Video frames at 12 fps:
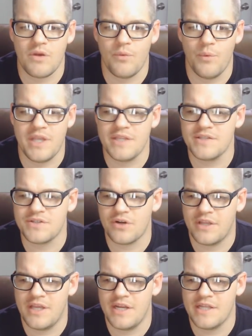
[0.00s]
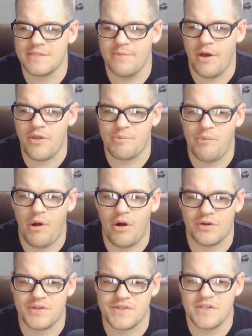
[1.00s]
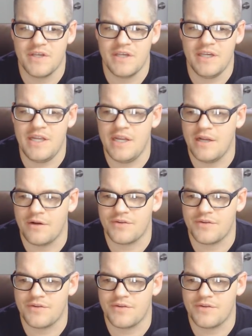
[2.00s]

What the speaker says: we can start getting some other parts in here.